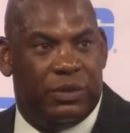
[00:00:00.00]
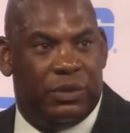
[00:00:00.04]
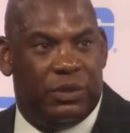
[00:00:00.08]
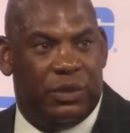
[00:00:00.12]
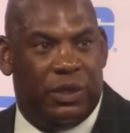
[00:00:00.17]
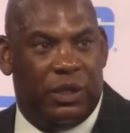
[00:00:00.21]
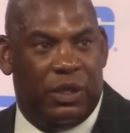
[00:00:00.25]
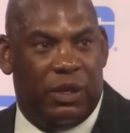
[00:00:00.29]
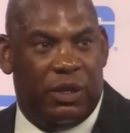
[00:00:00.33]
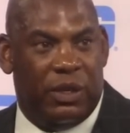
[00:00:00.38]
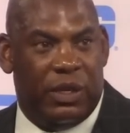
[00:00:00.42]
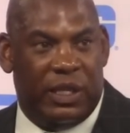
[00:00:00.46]

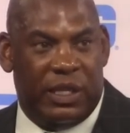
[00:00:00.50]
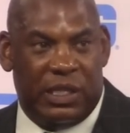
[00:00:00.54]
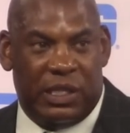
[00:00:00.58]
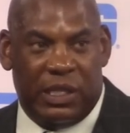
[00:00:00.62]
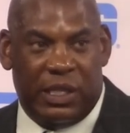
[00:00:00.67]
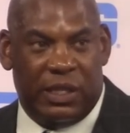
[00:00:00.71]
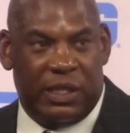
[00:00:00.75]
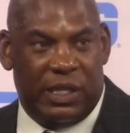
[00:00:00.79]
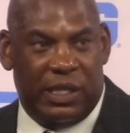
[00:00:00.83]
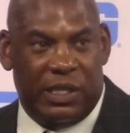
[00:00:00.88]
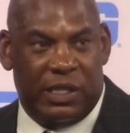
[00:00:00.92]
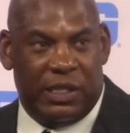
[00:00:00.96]
You know, he's
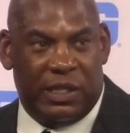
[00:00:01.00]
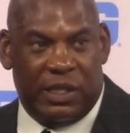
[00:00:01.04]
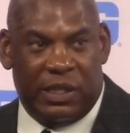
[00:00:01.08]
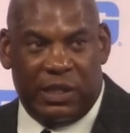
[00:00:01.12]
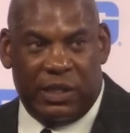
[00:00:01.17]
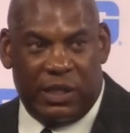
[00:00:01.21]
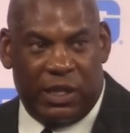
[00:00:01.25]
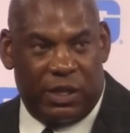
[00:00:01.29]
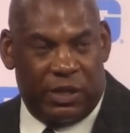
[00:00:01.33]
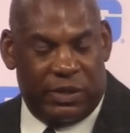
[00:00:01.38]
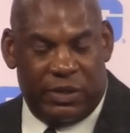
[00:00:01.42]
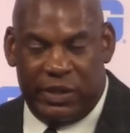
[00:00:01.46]
a he's
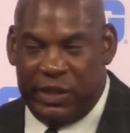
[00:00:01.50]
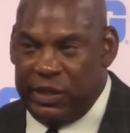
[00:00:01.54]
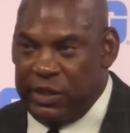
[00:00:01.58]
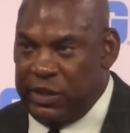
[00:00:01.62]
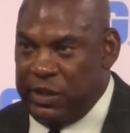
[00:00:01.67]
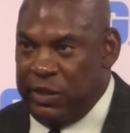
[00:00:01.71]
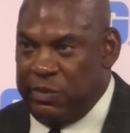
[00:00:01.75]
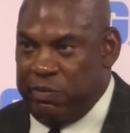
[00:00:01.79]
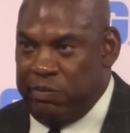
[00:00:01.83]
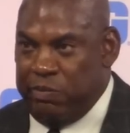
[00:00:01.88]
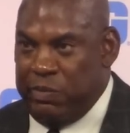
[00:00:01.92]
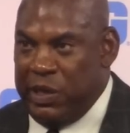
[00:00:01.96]
a he's
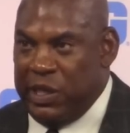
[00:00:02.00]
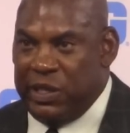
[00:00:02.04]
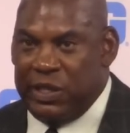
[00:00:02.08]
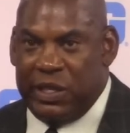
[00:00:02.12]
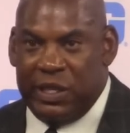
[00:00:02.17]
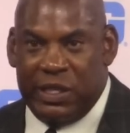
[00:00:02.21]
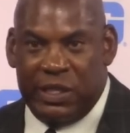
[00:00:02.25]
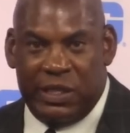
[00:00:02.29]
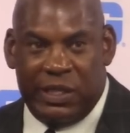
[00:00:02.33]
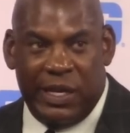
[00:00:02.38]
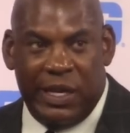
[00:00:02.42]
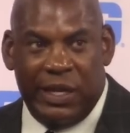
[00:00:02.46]
a
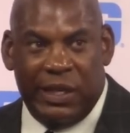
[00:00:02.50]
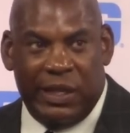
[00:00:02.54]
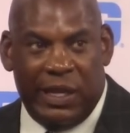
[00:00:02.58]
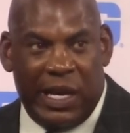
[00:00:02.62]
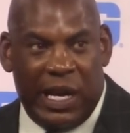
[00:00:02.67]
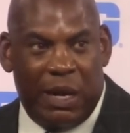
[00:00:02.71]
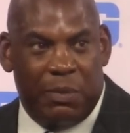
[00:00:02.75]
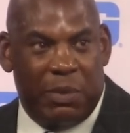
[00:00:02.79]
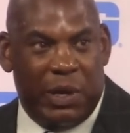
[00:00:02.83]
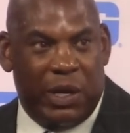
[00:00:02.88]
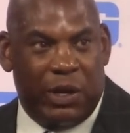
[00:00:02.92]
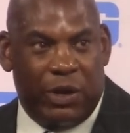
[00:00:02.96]
Michigan State
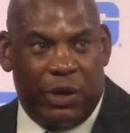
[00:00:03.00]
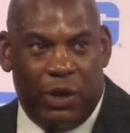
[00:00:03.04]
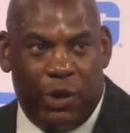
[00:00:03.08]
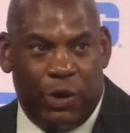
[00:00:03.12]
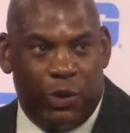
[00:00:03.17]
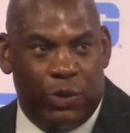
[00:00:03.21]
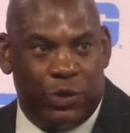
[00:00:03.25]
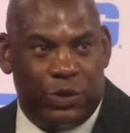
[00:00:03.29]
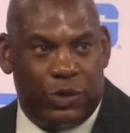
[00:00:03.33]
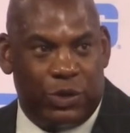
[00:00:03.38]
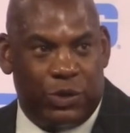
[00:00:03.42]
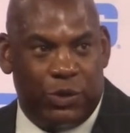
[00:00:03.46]
linebacker,
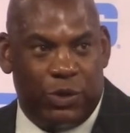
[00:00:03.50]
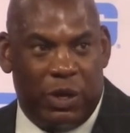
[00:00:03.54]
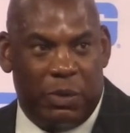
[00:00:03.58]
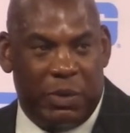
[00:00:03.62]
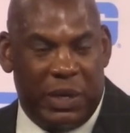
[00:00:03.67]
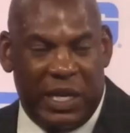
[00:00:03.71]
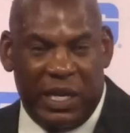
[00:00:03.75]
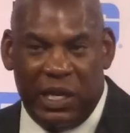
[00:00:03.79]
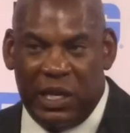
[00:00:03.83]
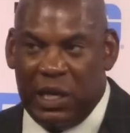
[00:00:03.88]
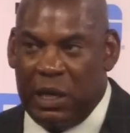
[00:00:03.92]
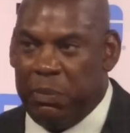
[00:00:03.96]
old school. I
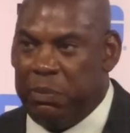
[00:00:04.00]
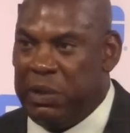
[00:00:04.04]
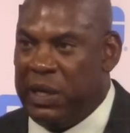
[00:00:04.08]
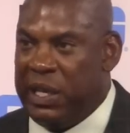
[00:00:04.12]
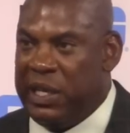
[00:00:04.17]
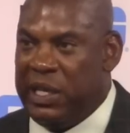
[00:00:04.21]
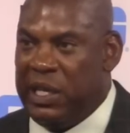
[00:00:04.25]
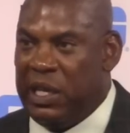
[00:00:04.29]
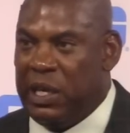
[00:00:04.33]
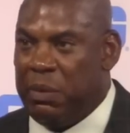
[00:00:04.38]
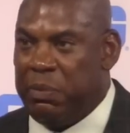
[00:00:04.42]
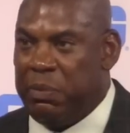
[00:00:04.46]
mean, he could have
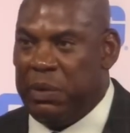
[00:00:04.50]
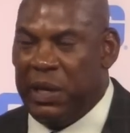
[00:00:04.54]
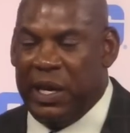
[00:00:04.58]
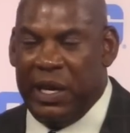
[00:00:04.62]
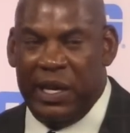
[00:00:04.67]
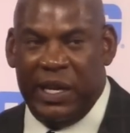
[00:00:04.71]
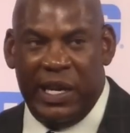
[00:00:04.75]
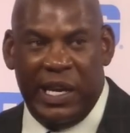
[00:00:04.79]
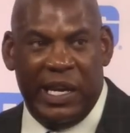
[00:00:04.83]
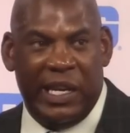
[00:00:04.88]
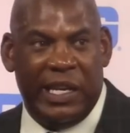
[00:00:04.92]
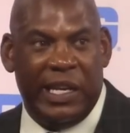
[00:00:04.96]
played. He could play
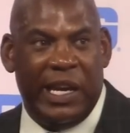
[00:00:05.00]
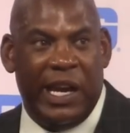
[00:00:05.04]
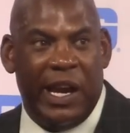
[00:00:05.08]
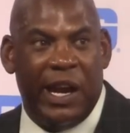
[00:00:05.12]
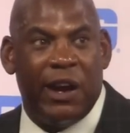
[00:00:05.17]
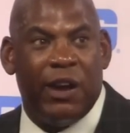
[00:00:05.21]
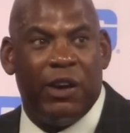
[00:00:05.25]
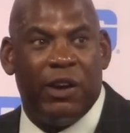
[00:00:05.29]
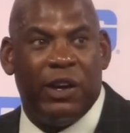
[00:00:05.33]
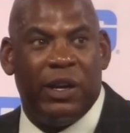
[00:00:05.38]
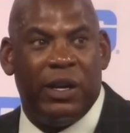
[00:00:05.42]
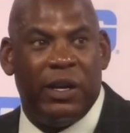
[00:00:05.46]
in any
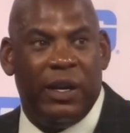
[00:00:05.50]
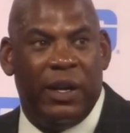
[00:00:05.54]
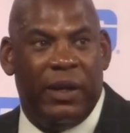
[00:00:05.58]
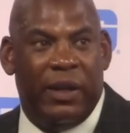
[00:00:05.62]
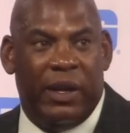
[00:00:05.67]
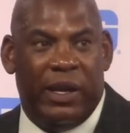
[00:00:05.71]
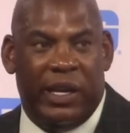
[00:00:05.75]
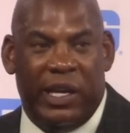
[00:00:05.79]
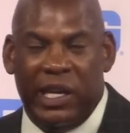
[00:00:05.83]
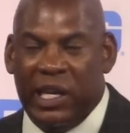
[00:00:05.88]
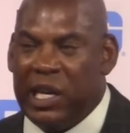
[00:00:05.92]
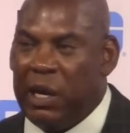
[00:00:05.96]
era.
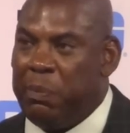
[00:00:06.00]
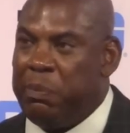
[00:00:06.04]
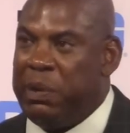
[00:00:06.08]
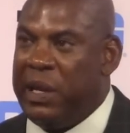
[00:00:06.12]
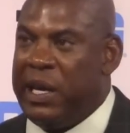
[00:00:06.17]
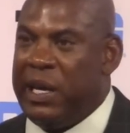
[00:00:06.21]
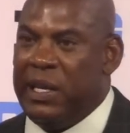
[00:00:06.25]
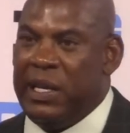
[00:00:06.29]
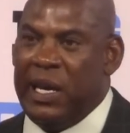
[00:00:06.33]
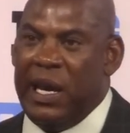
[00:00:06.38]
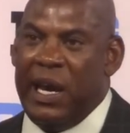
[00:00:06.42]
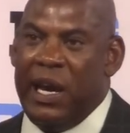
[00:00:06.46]
He could
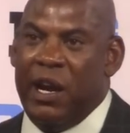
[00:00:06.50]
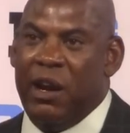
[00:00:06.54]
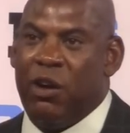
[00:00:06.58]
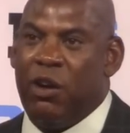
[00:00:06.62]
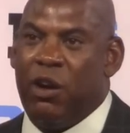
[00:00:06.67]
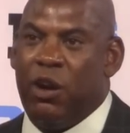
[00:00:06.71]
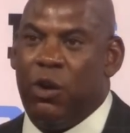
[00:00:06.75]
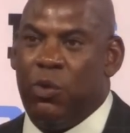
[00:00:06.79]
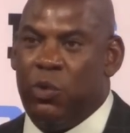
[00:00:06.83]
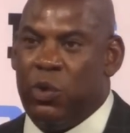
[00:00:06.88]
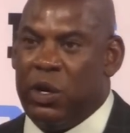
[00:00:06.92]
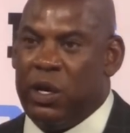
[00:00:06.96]
play in that
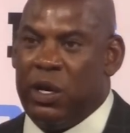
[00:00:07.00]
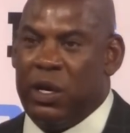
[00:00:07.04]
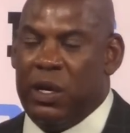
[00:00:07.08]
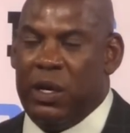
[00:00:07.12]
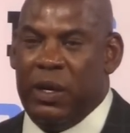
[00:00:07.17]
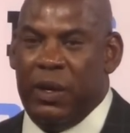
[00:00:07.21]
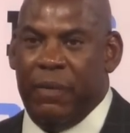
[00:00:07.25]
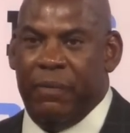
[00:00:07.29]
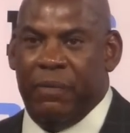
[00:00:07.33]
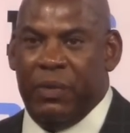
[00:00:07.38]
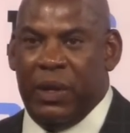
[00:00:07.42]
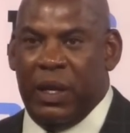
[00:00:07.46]
era where
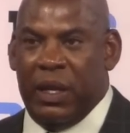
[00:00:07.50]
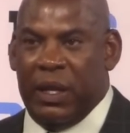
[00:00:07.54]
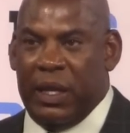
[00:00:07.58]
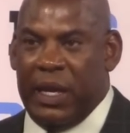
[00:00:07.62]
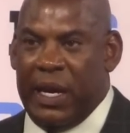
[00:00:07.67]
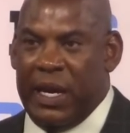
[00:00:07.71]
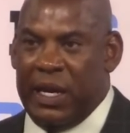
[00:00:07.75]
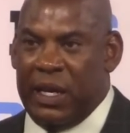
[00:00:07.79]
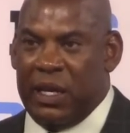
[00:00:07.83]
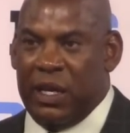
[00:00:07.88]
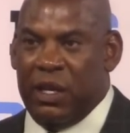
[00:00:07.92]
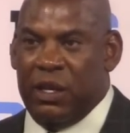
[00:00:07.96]

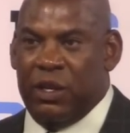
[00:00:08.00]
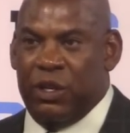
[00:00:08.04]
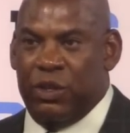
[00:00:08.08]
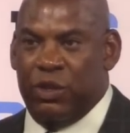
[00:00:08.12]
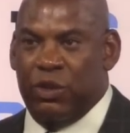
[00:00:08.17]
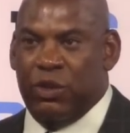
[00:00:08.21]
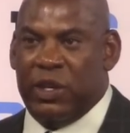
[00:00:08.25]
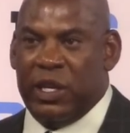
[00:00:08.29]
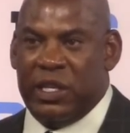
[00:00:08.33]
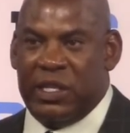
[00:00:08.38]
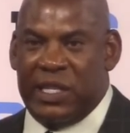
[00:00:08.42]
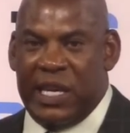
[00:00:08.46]
like
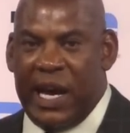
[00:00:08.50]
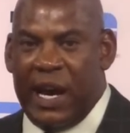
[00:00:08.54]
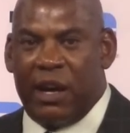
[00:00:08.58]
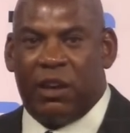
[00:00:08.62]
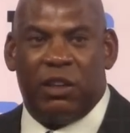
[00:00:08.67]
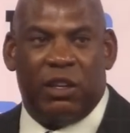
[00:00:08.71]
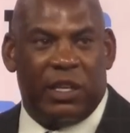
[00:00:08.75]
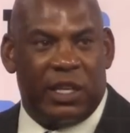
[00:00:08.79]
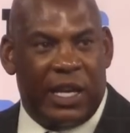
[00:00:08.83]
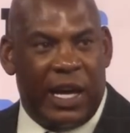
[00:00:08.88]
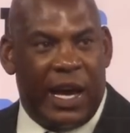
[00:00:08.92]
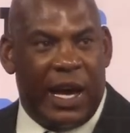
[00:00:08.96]
you could
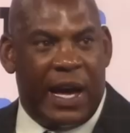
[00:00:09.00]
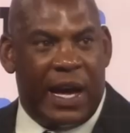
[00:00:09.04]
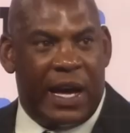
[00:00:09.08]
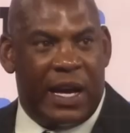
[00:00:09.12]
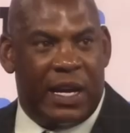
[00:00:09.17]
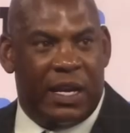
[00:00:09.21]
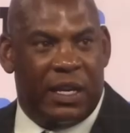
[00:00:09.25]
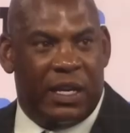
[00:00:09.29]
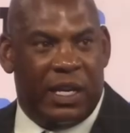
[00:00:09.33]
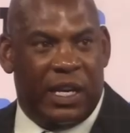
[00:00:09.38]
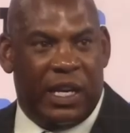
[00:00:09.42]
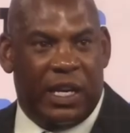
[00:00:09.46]
tackle a guy
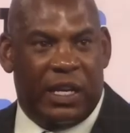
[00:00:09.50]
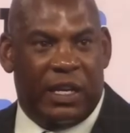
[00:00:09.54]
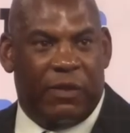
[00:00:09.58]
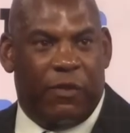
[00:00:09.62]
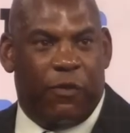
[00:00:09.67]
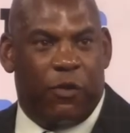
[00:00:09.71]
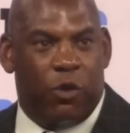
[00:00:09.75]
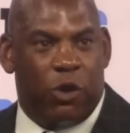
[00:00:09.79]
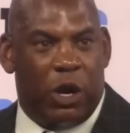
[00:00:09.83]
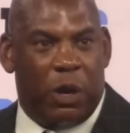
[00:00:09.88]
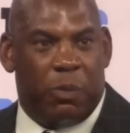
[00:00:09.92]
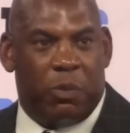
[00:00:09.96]
and the
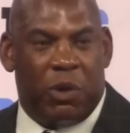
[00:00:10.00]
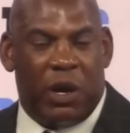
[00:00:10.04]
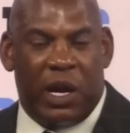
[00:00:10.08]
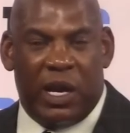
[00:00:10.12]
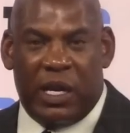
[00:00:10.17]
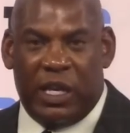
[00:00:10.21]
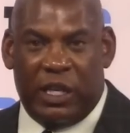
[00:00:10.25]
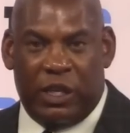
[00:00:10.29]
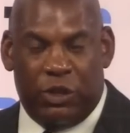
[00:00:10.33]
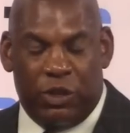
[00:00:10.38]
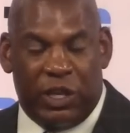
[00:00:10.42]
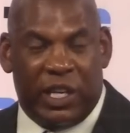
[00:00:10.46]
a pro- eh,
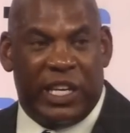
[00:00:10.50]
he,